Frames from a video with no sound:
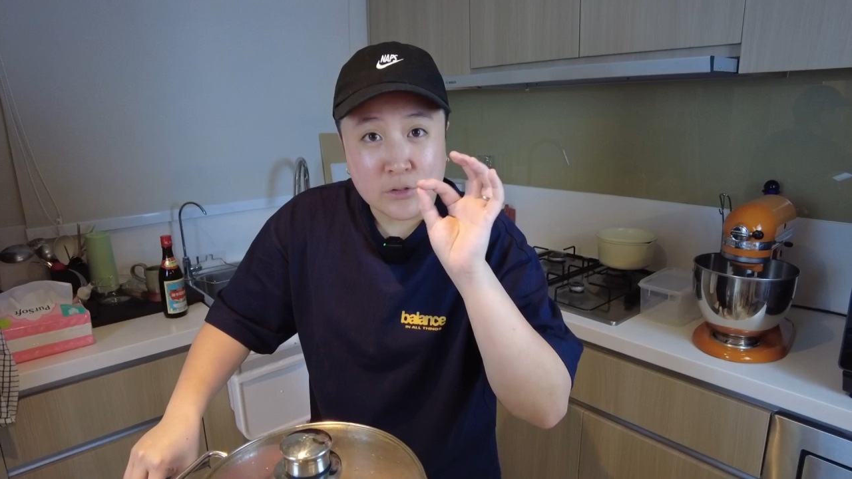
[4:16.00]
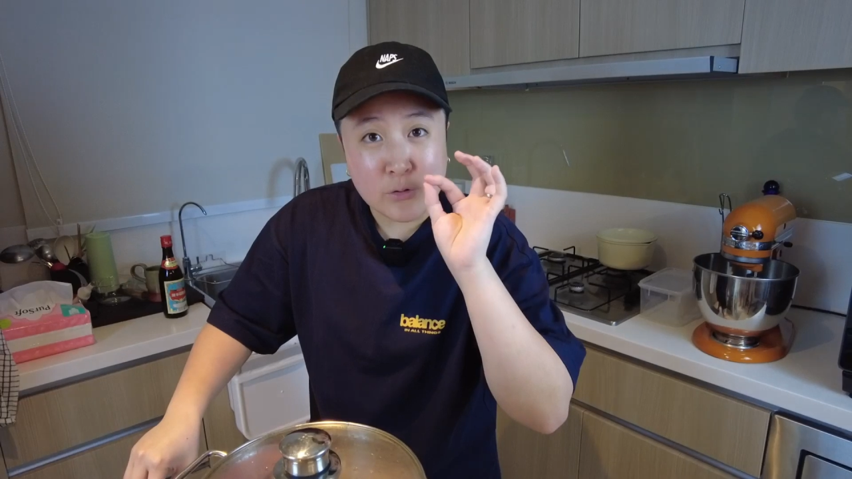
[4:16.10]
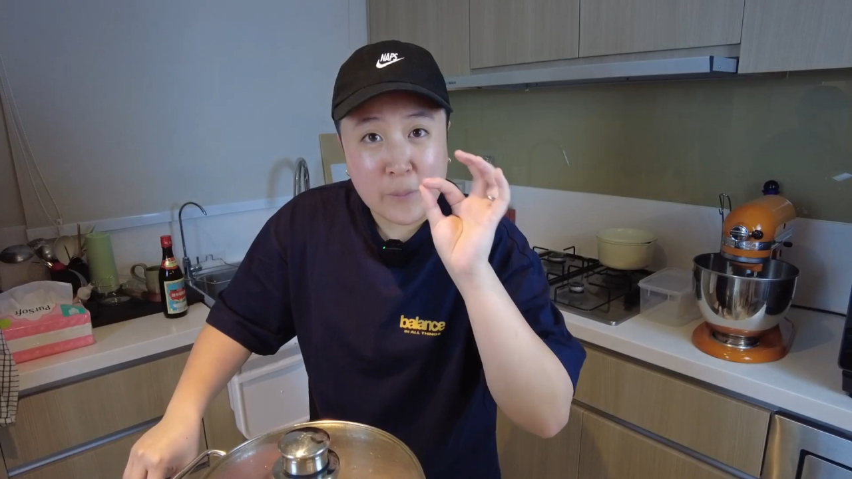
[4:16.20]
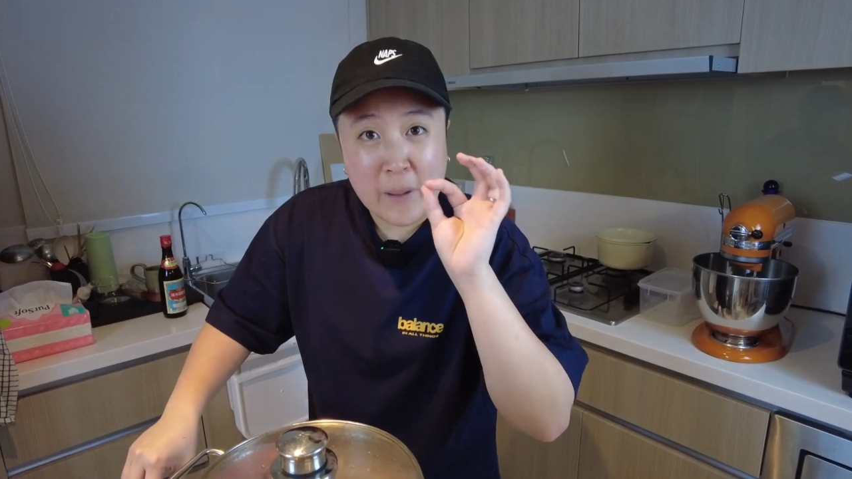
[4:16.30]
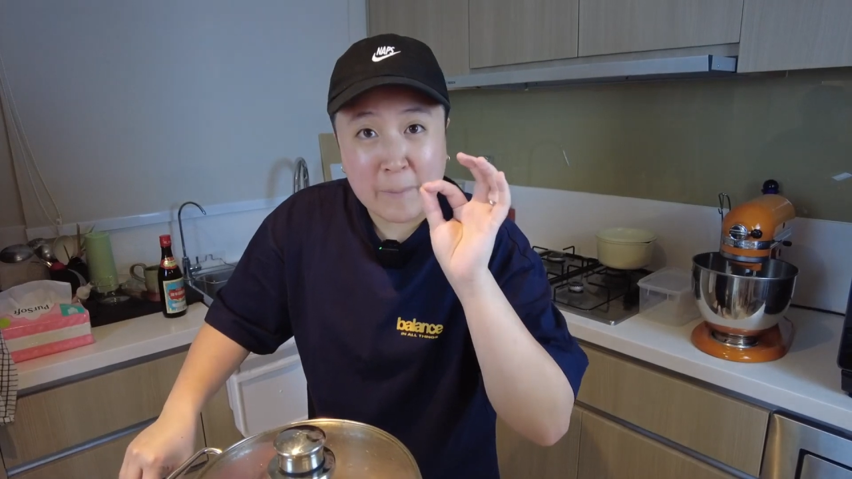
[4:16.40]

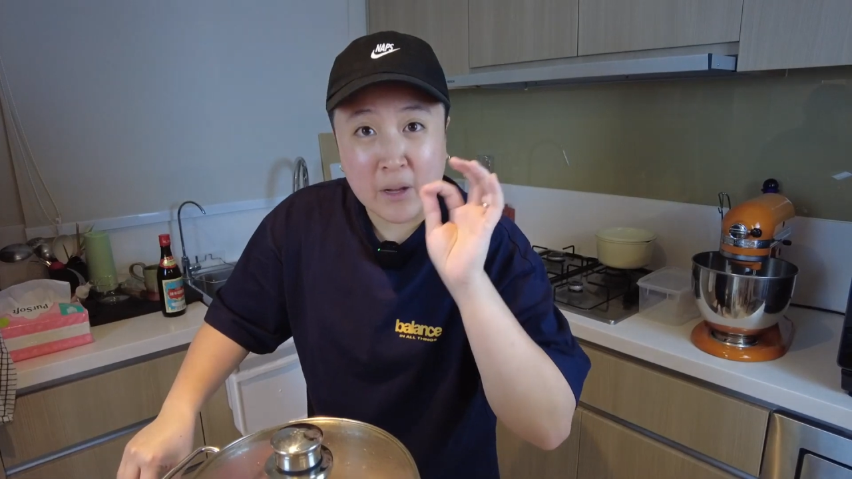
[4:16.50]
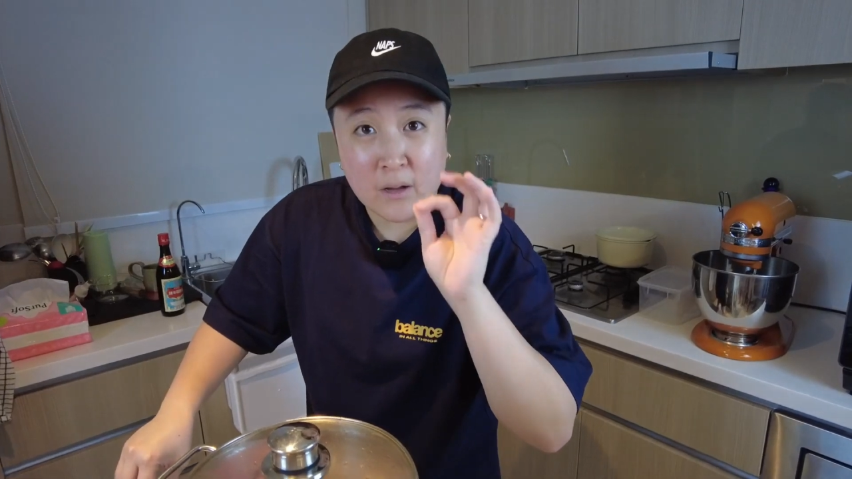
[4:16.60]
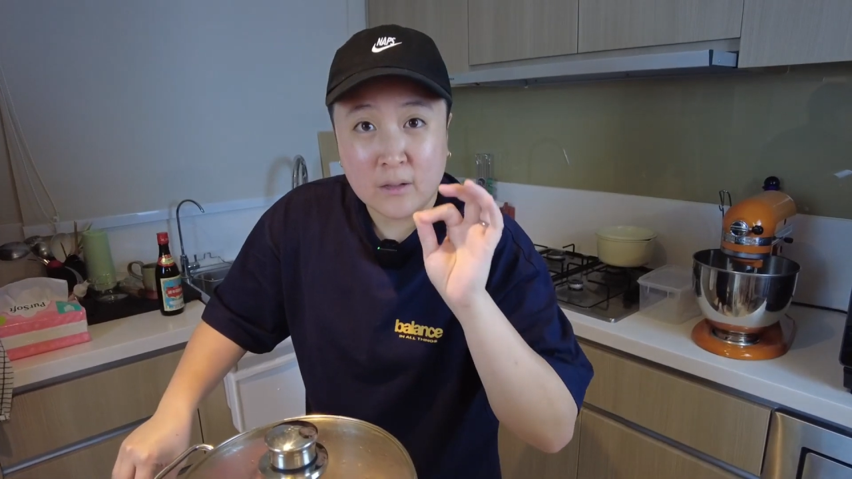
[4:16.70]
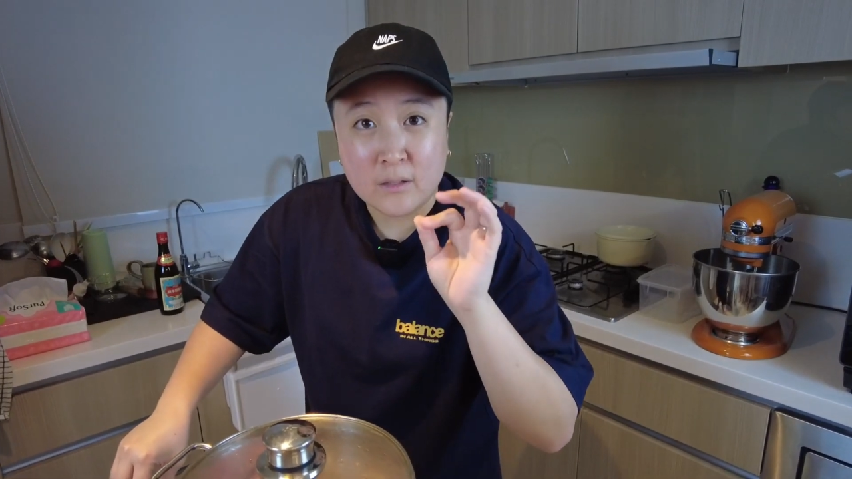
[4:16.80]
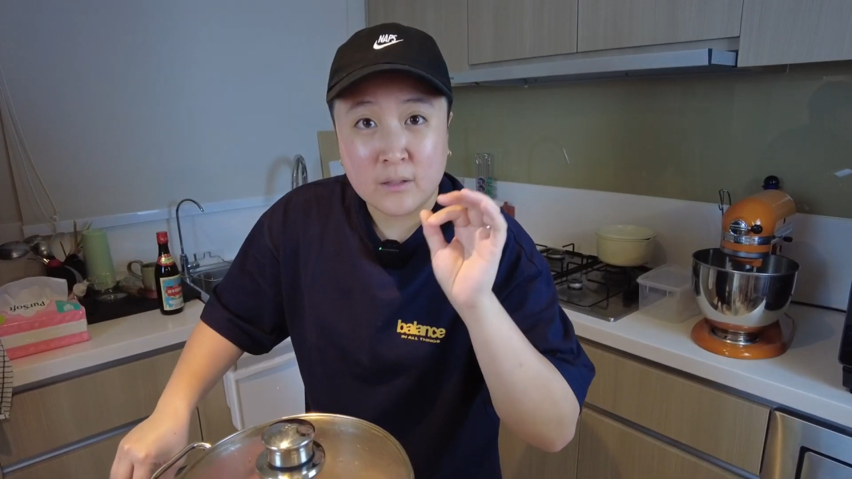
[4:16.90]
remember,
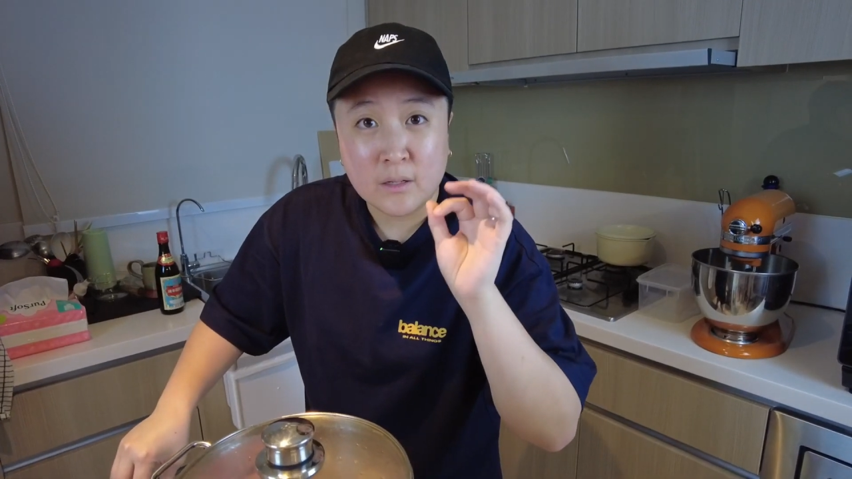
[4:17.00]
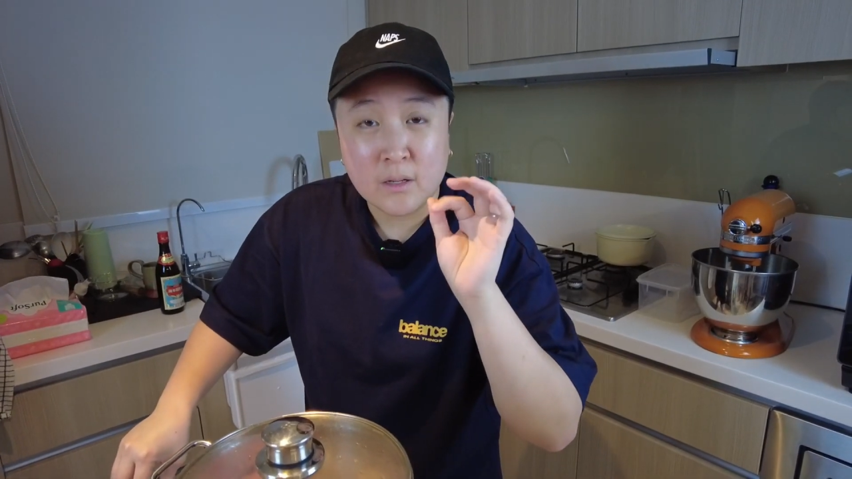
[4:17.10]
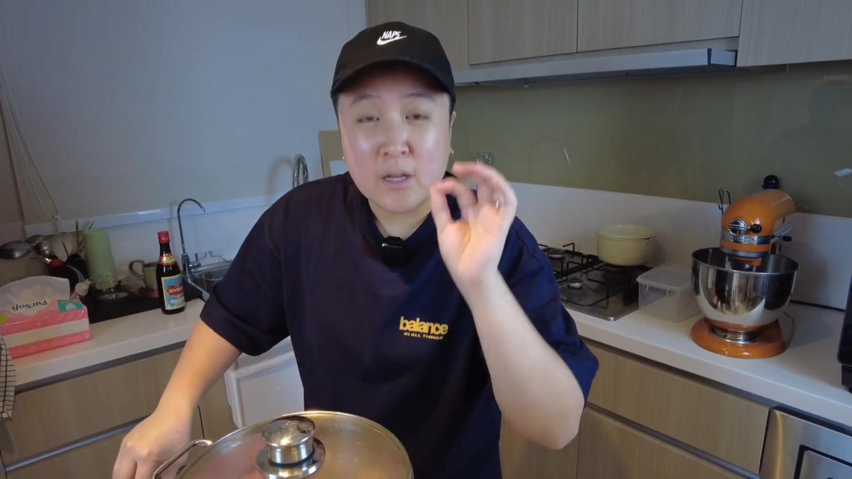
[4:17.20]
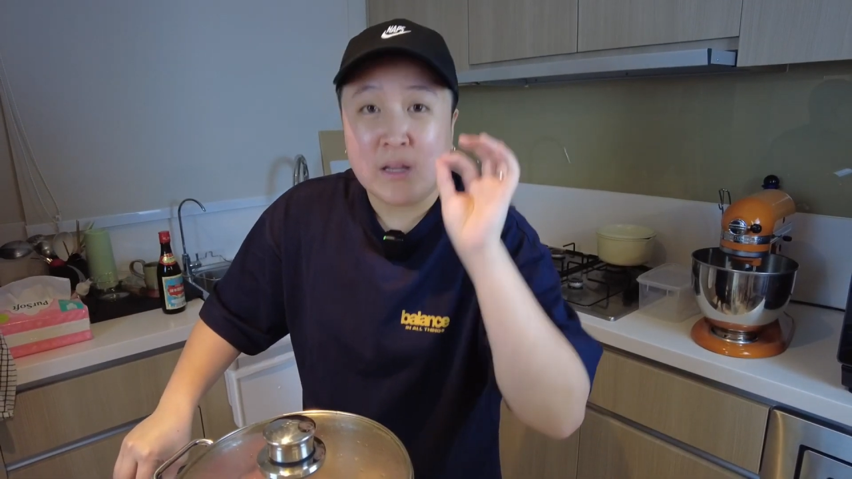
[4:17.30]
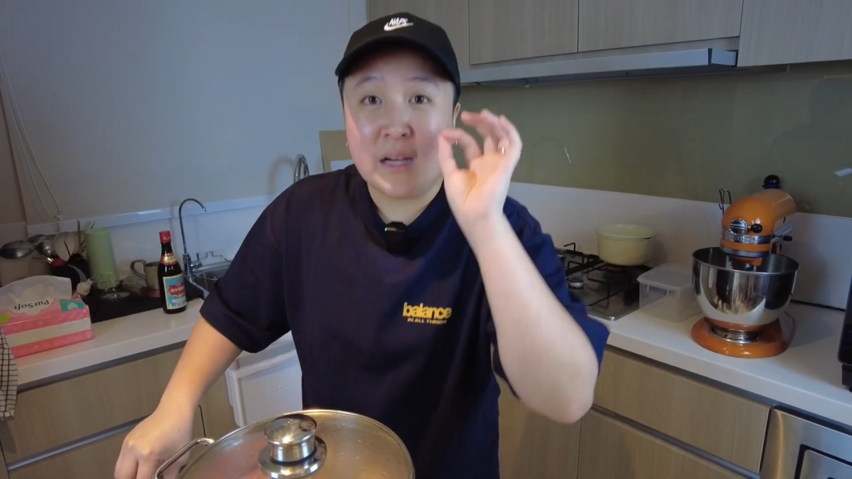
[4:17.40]

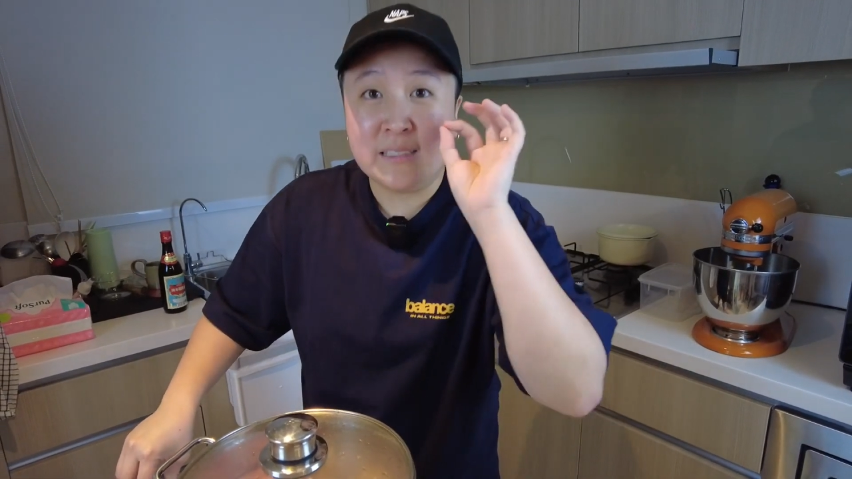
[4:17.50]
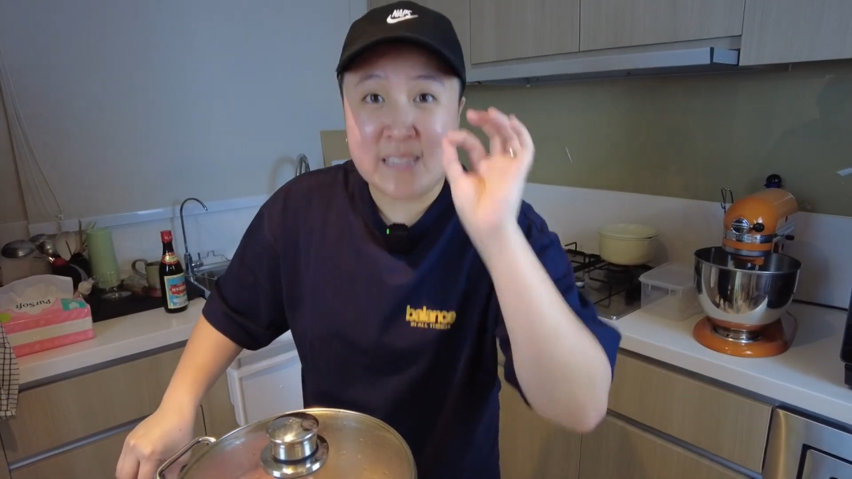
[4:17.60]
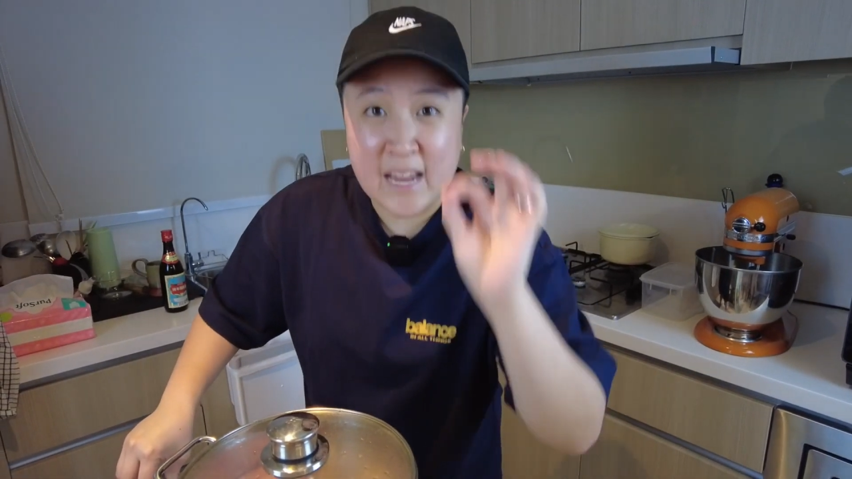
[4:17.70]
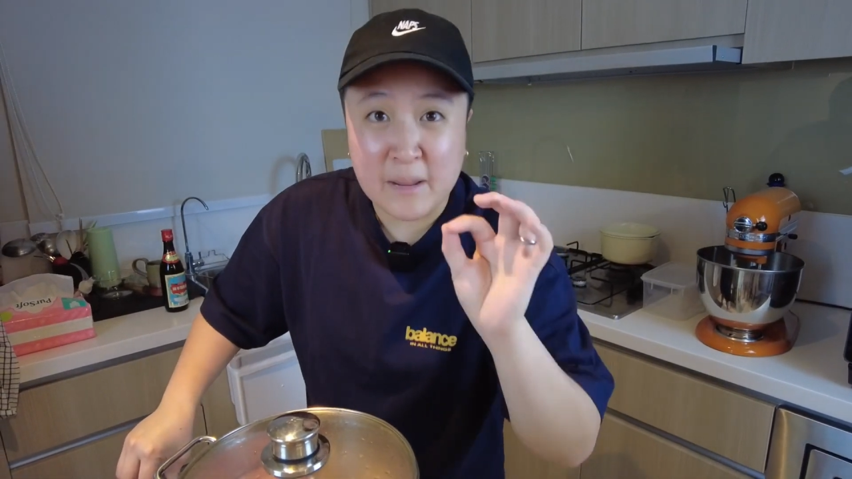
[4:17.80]
a day